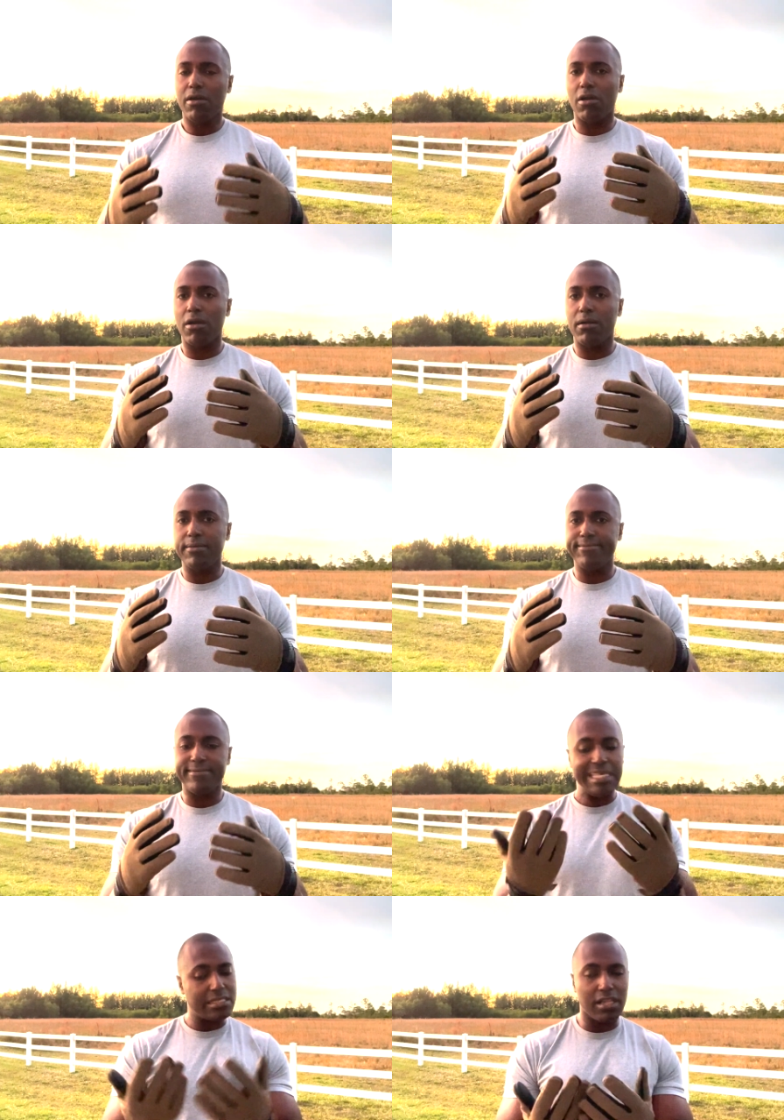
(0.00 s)
Our
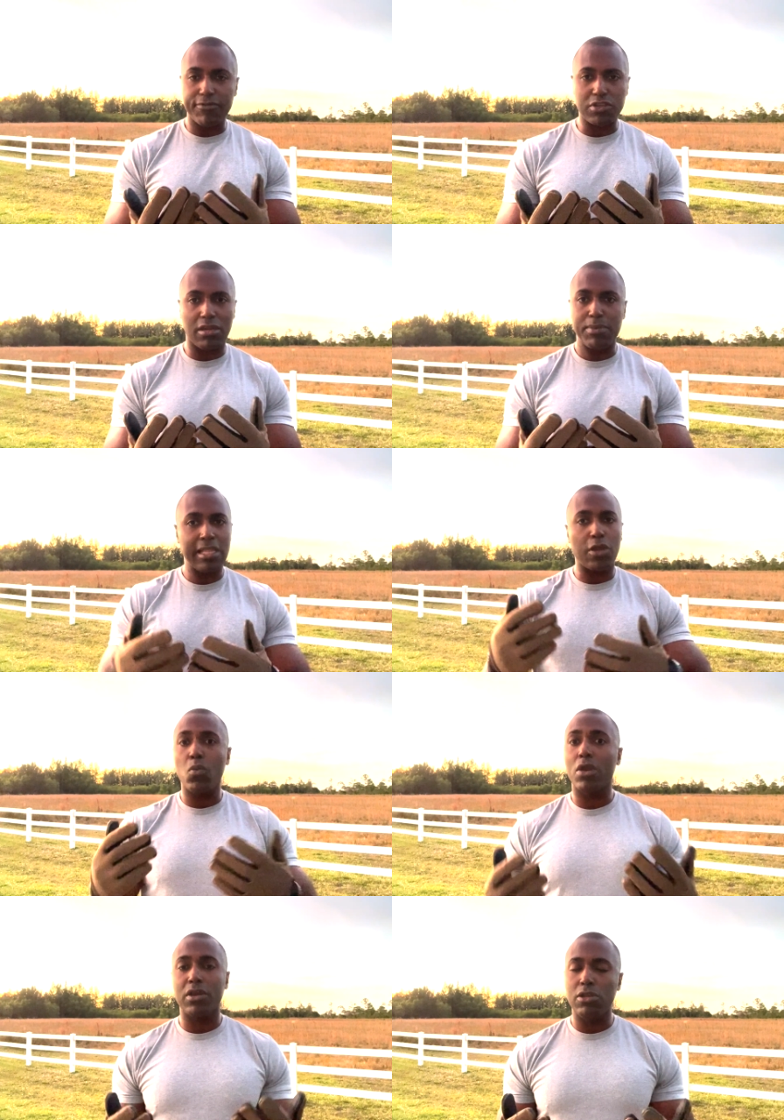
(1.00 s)
these gloves gonna be like
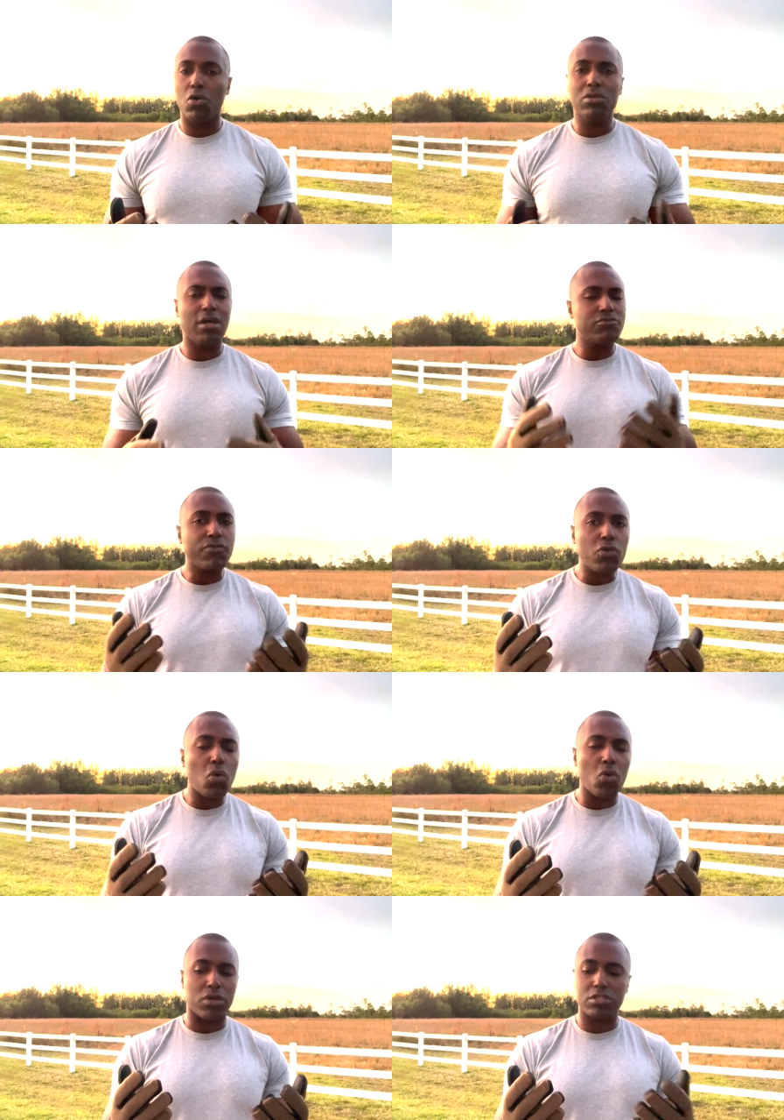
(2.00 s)
wearing no gloves? Of
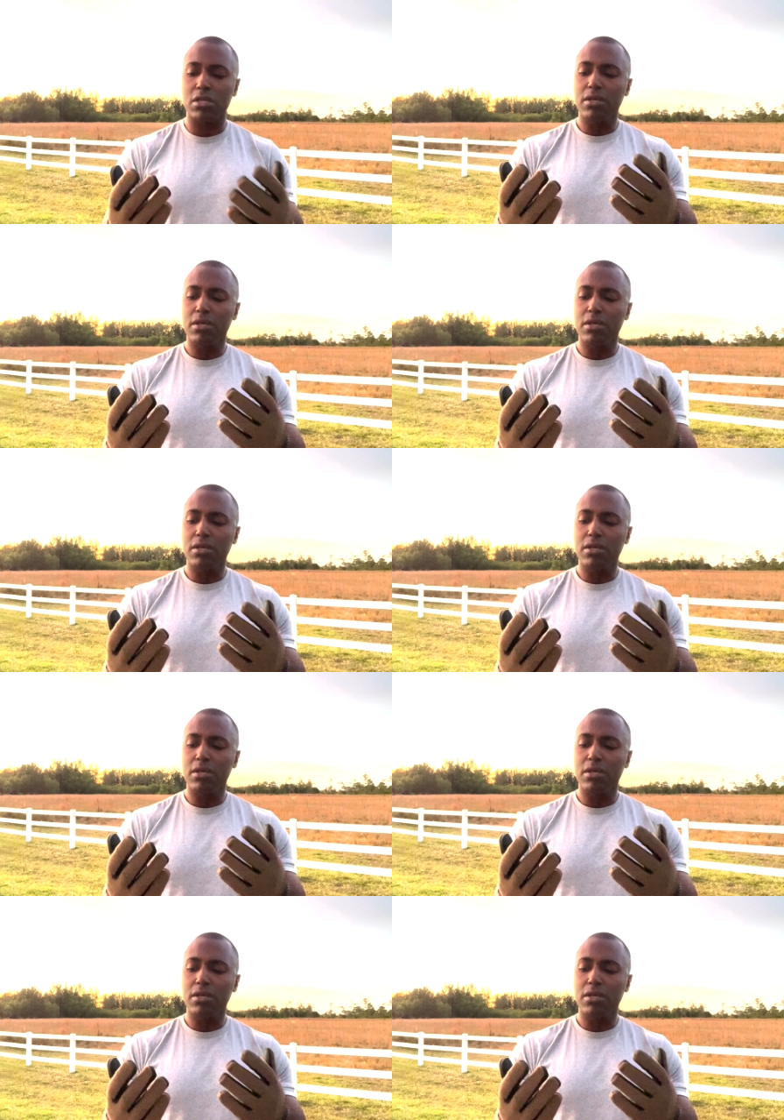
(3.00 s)
course